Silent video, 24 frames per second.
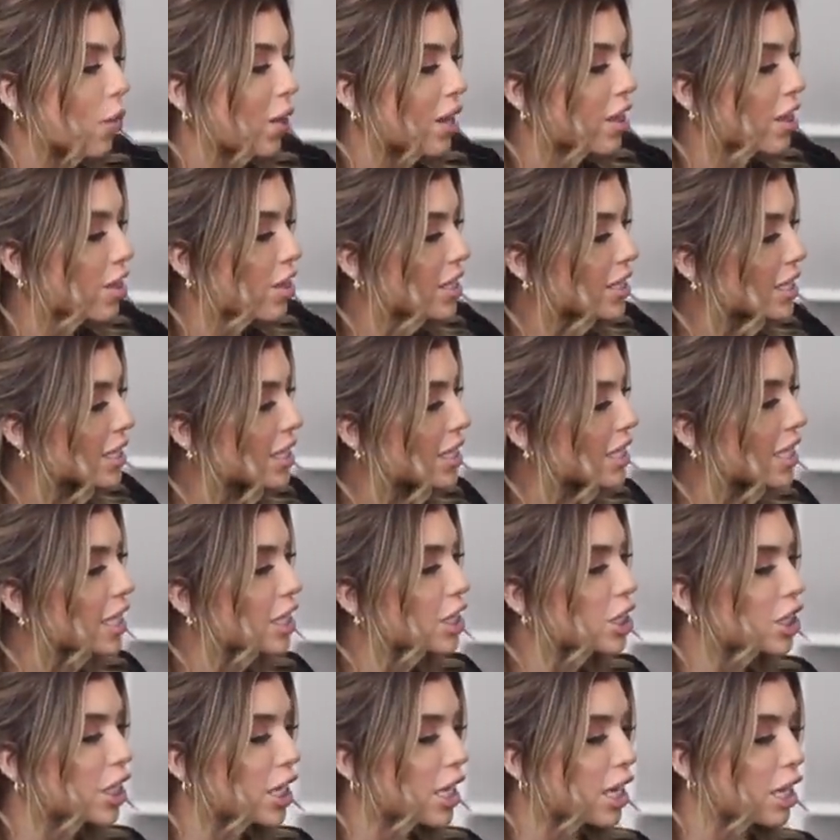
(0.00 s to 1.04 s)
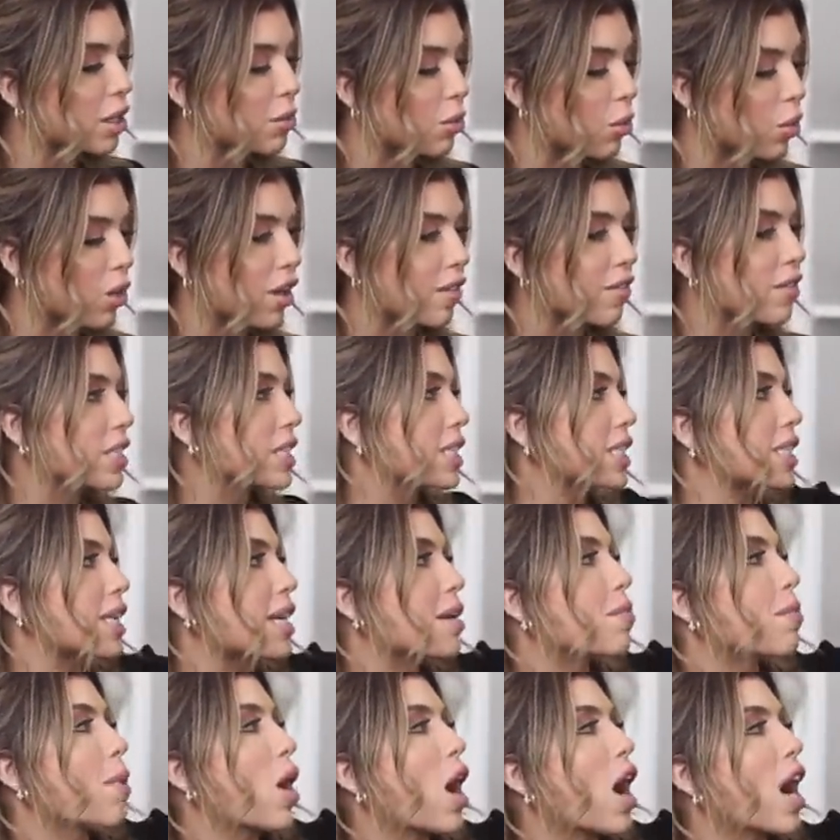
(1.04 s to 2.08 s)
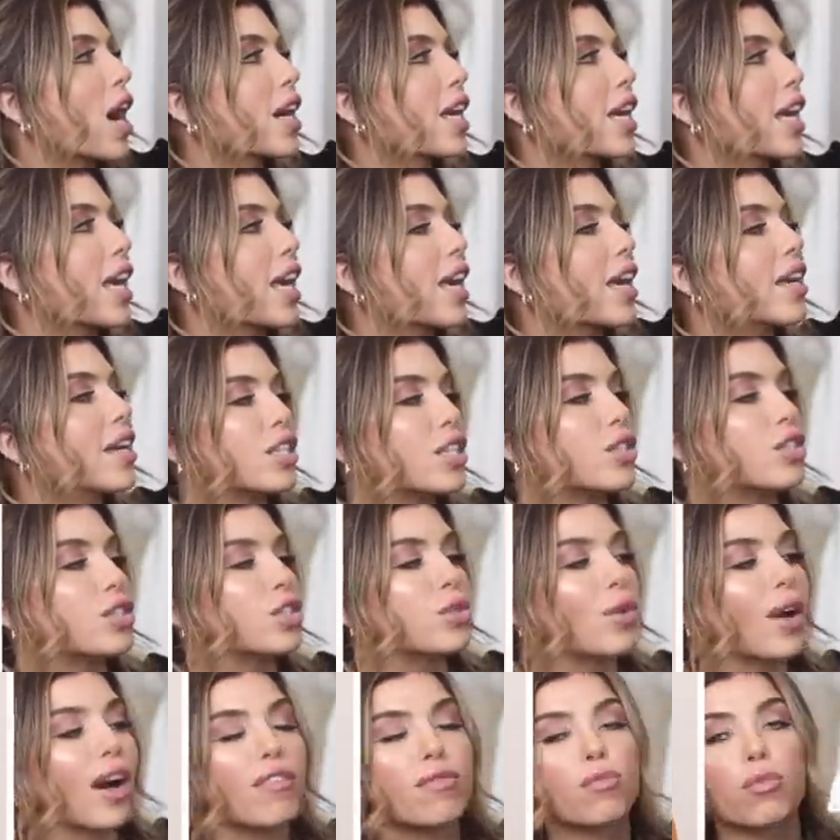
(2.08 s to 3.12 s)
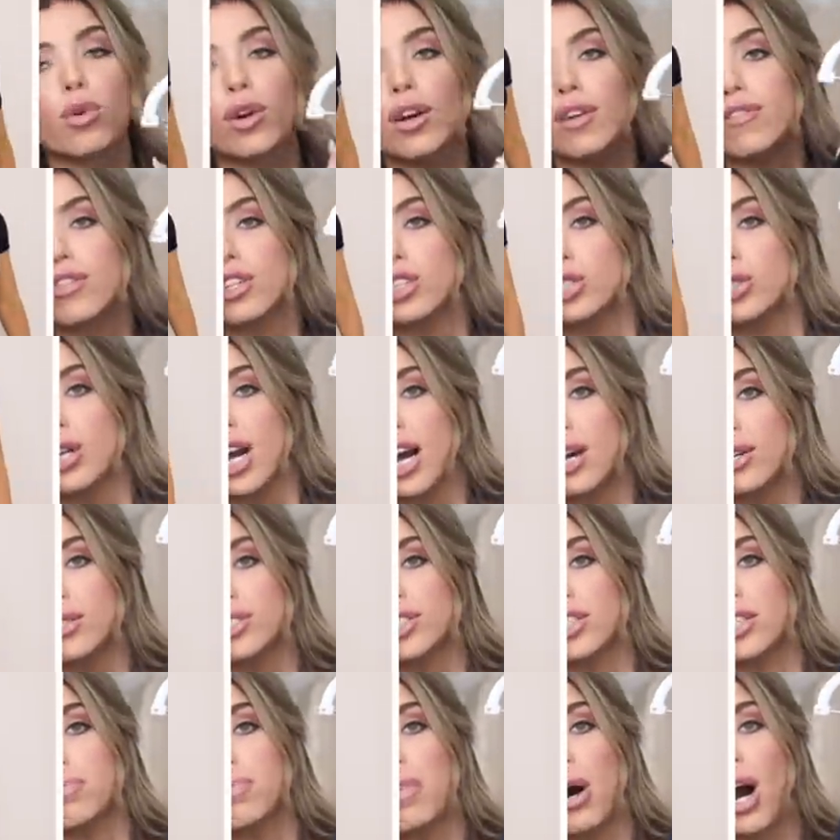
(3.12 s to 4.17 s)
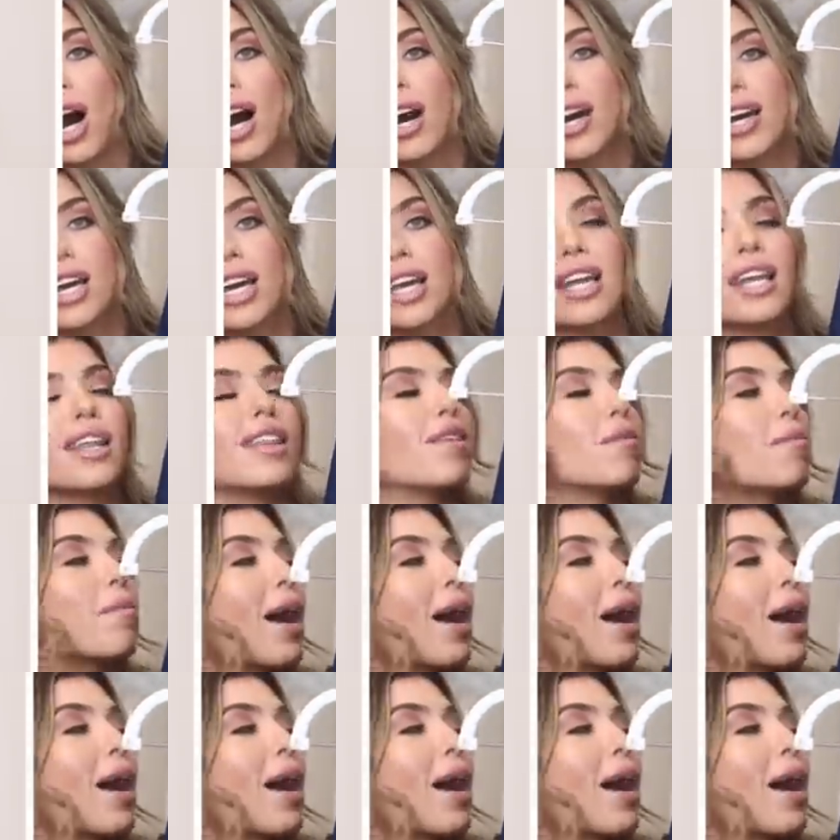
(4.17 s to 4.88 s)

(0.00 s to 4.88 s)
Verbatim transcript: with the stitching, more of the slit pocket. You do have more of the trouser pocket in the